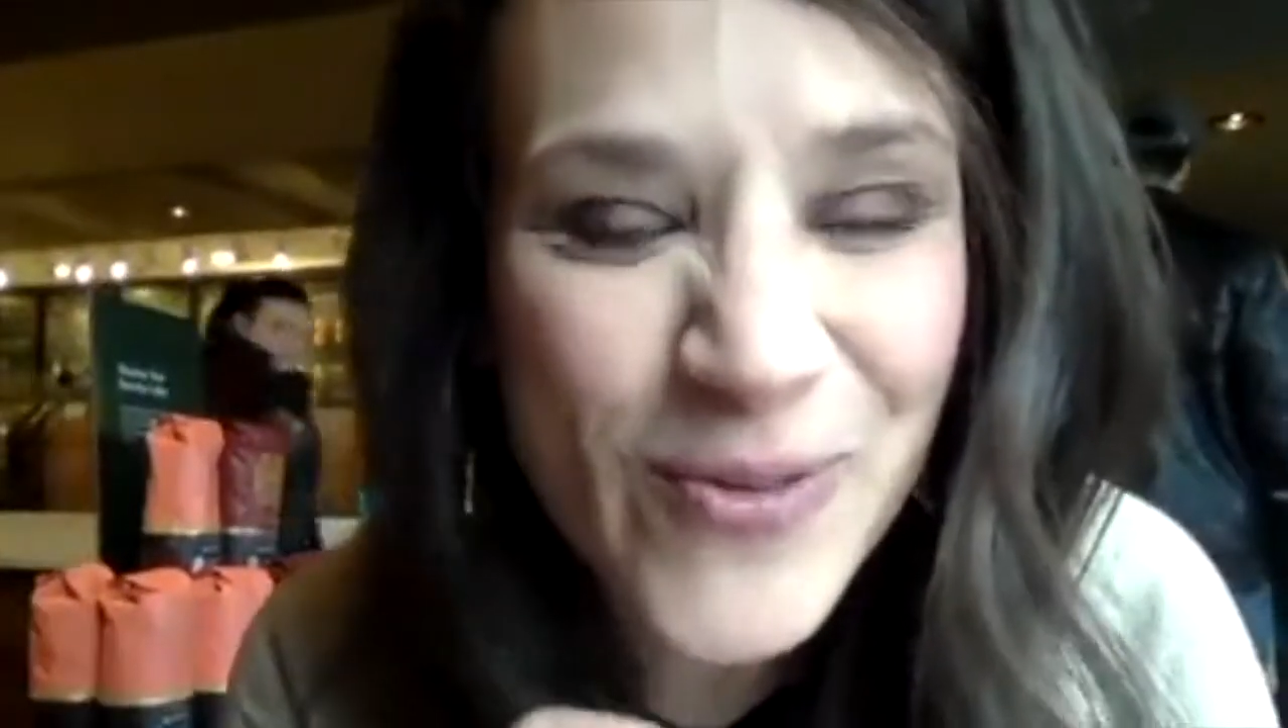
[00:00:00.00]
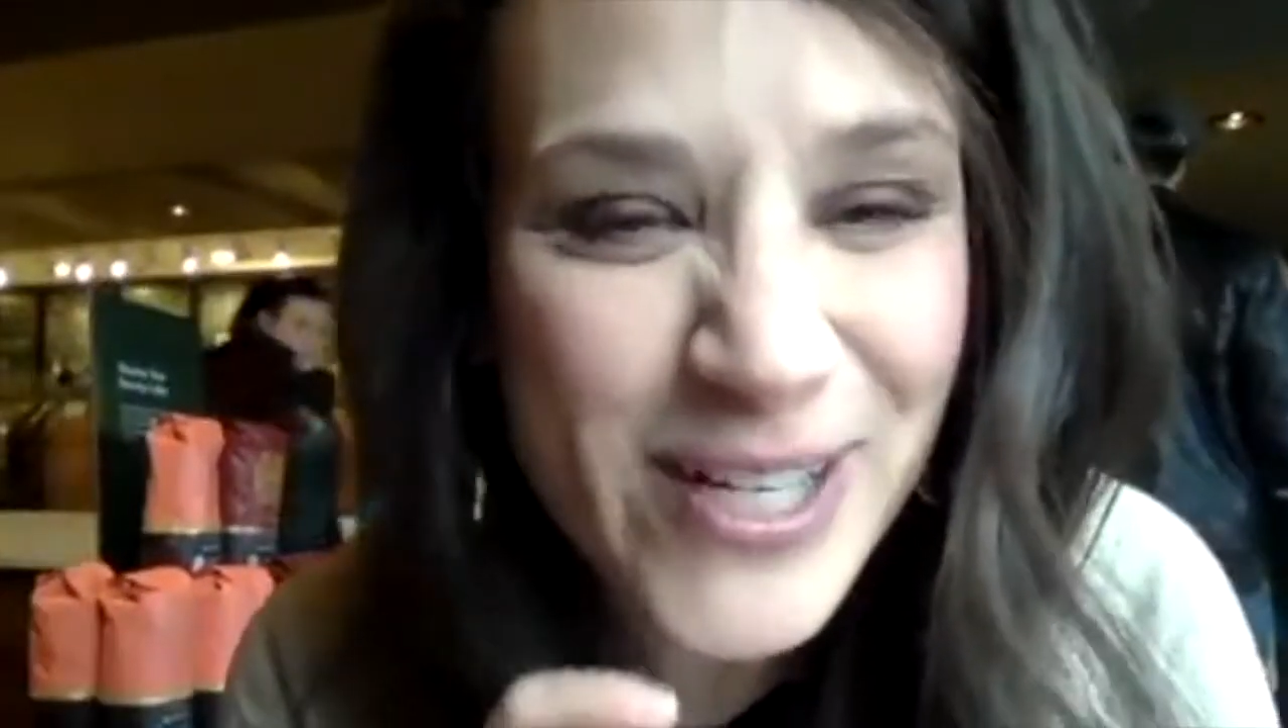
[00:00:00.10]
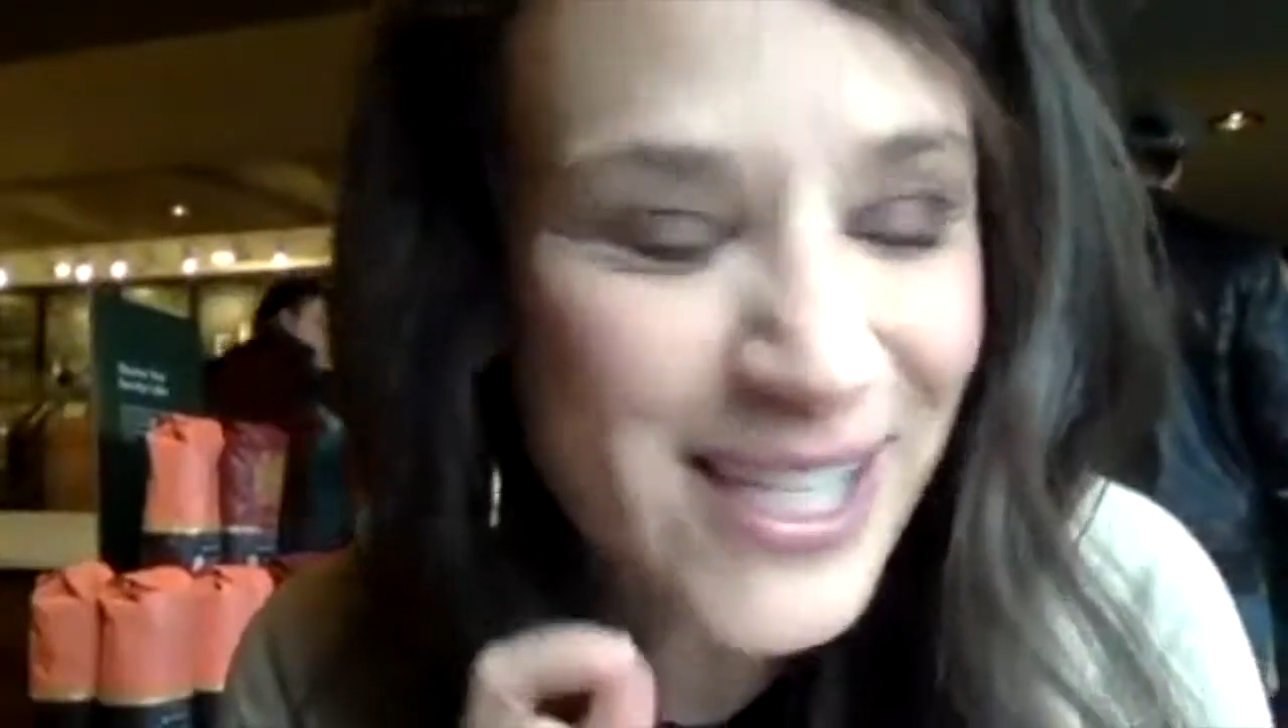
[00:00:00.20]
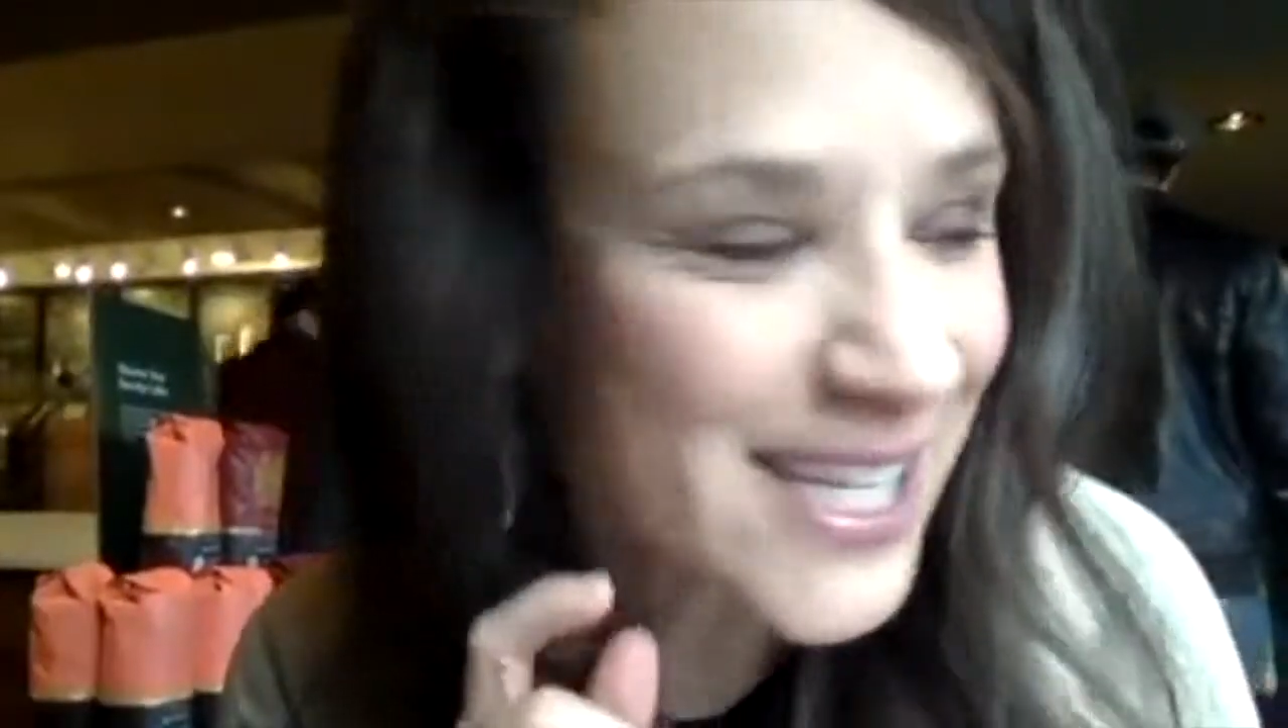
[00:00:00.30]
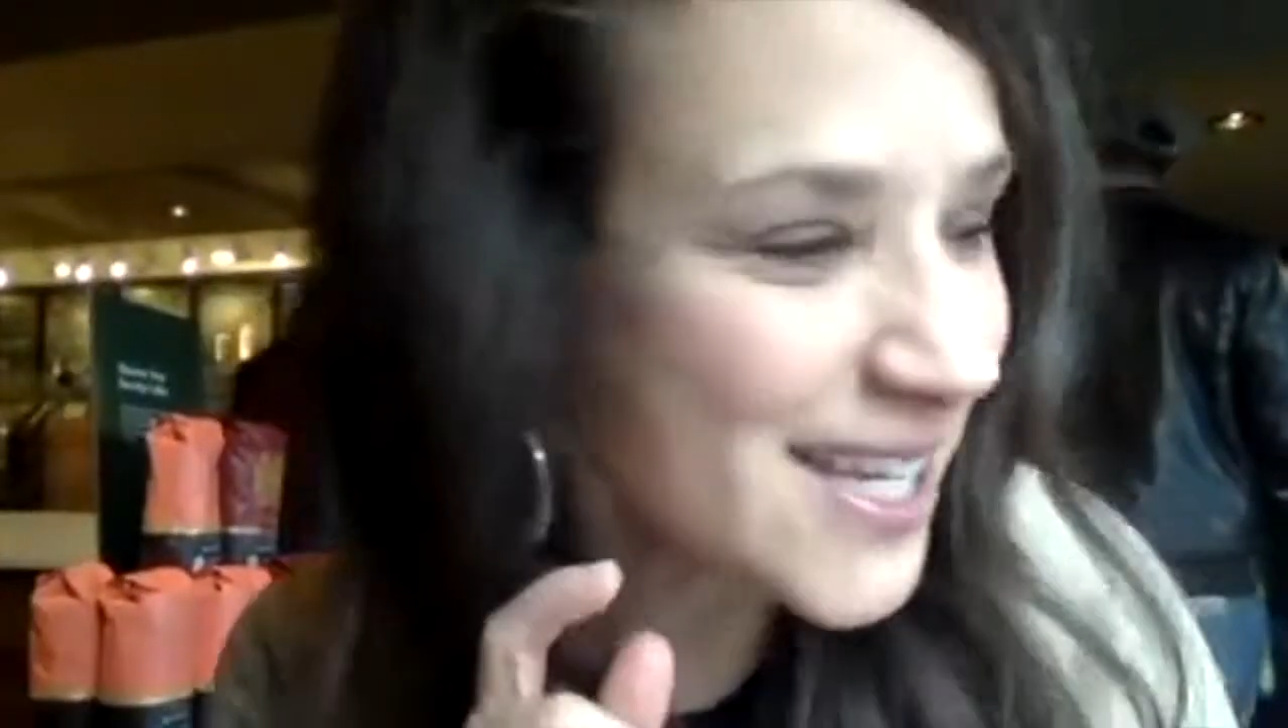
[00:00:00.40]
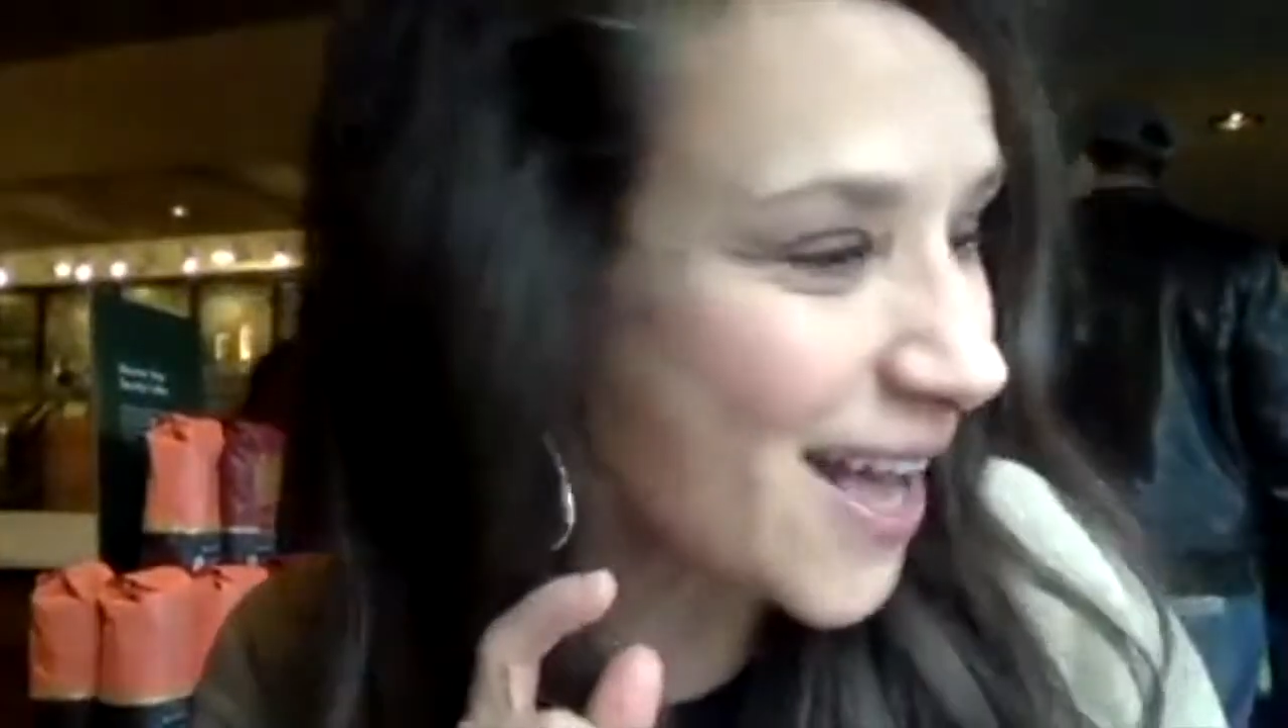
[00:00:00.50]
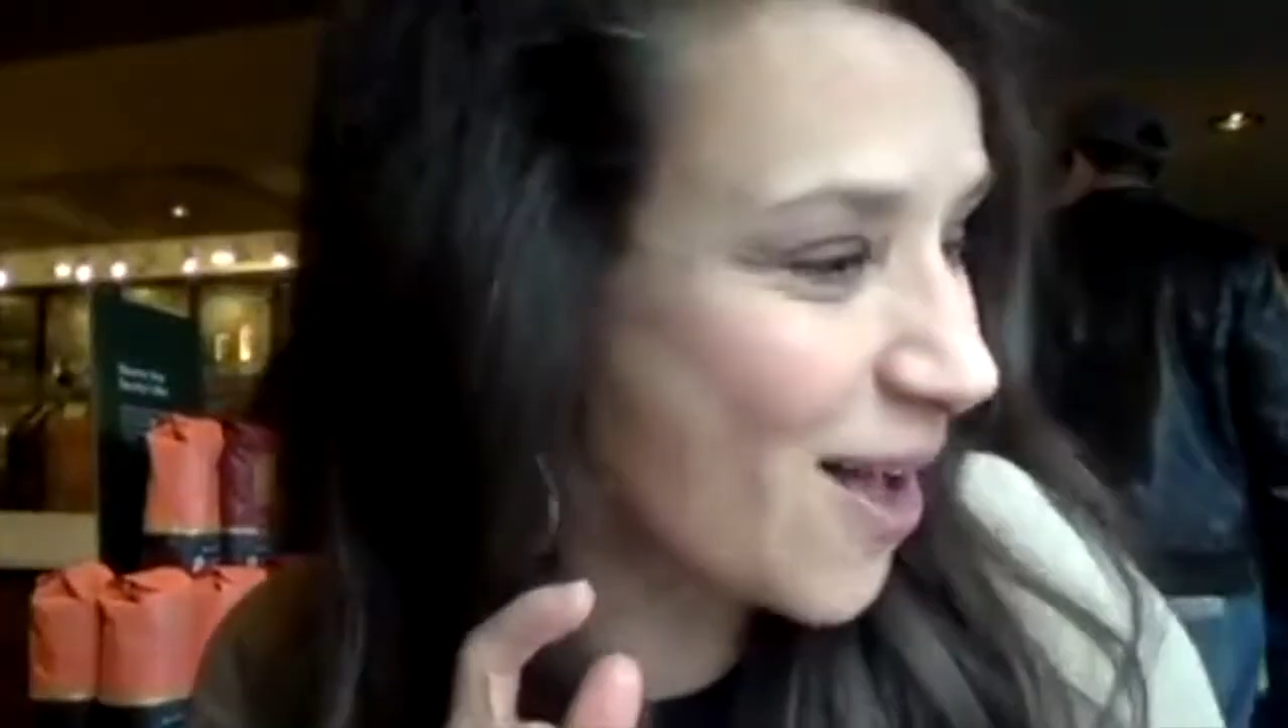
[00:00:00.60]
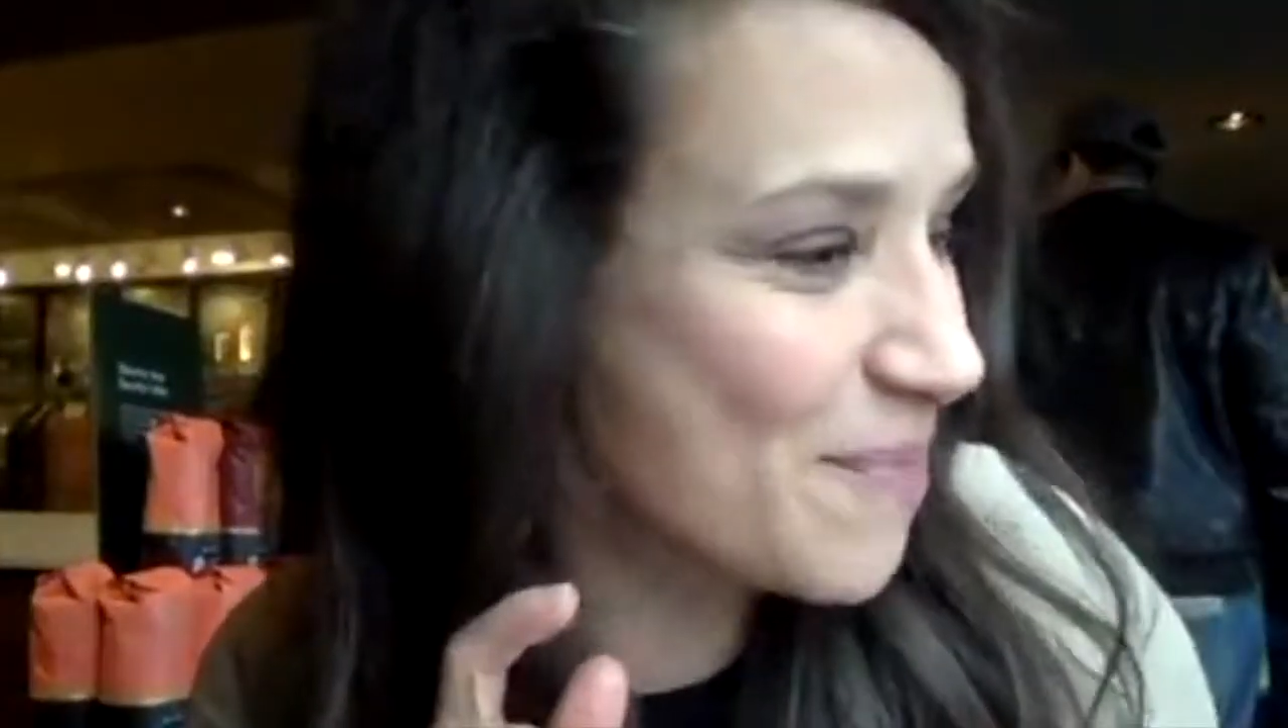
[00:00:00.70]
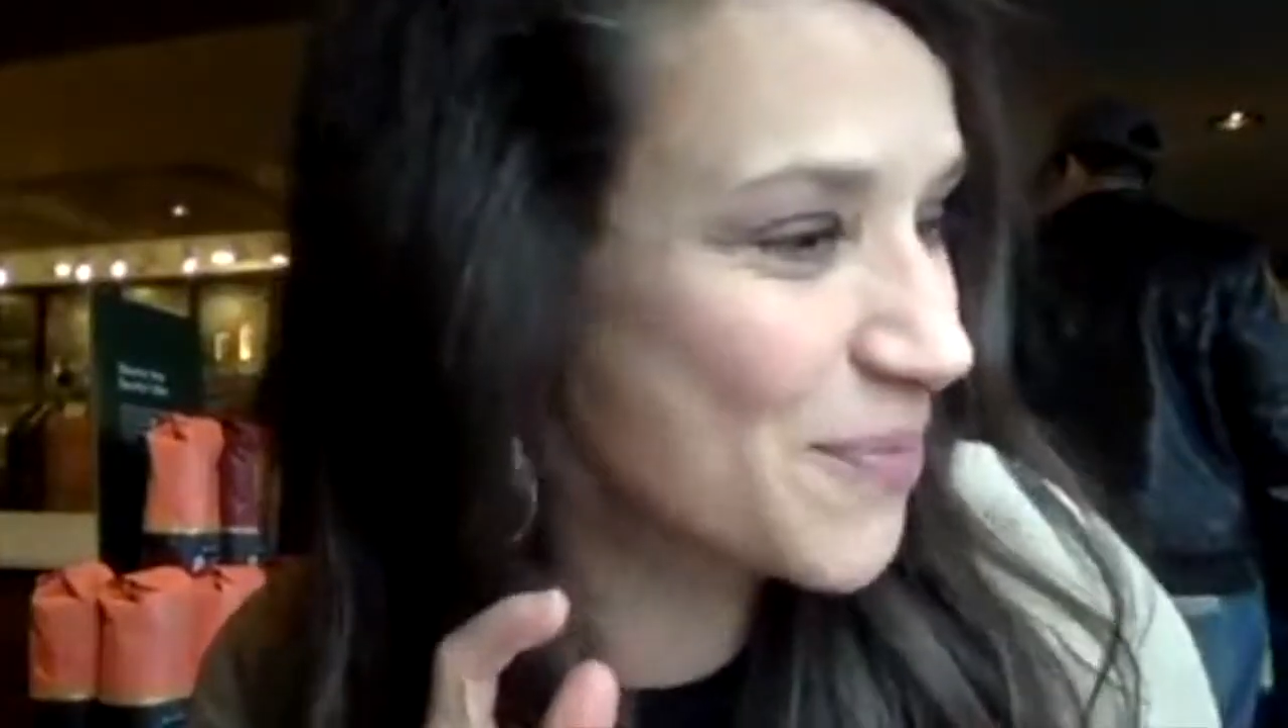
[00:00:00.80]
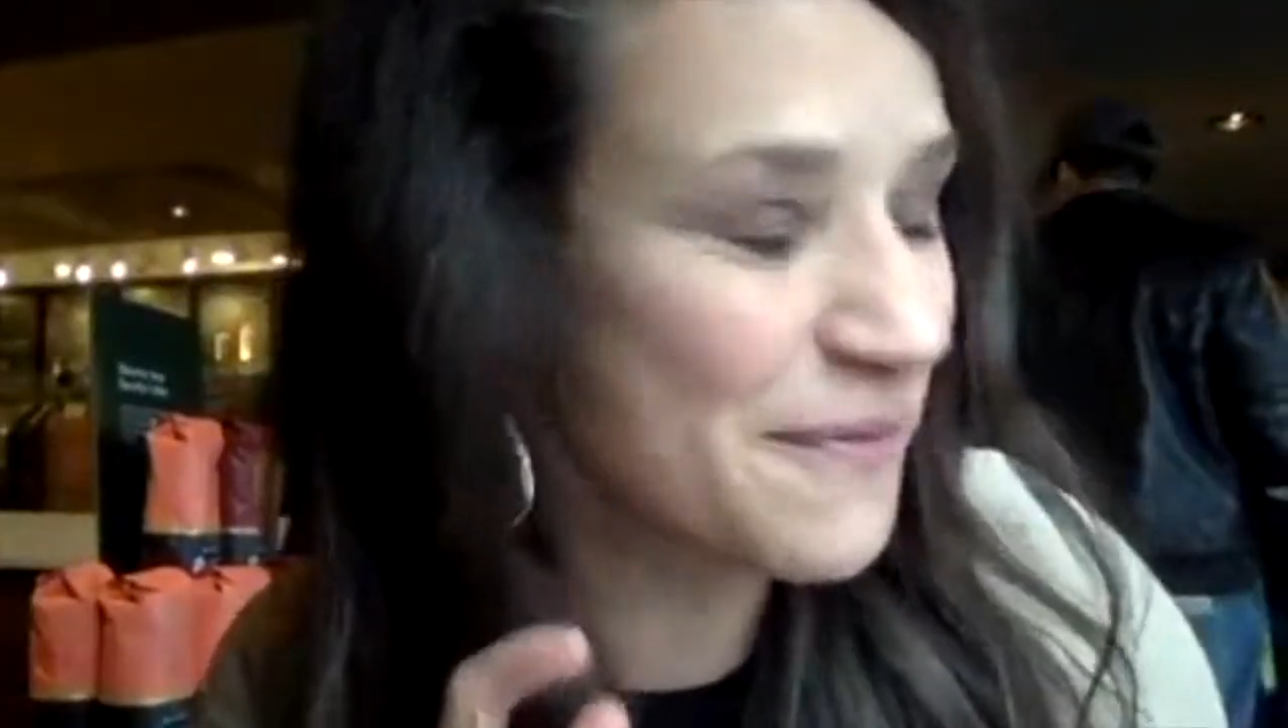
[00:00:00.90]
really
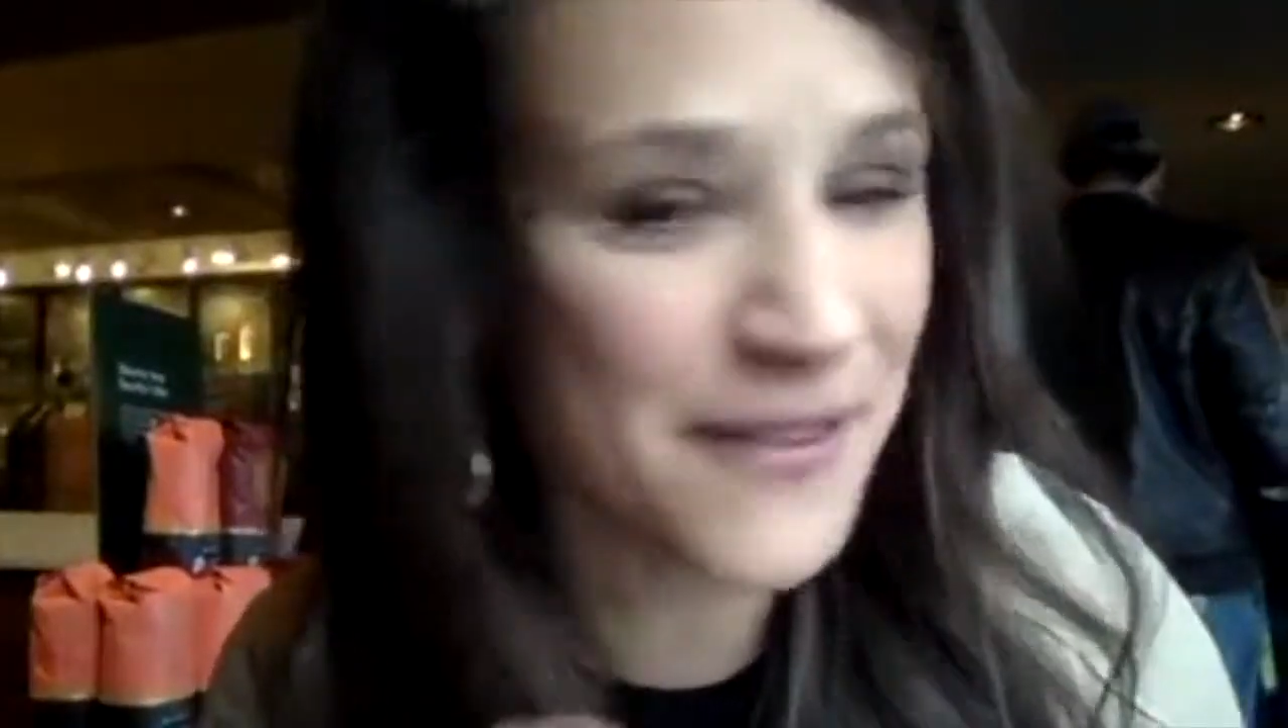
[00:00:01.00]
um,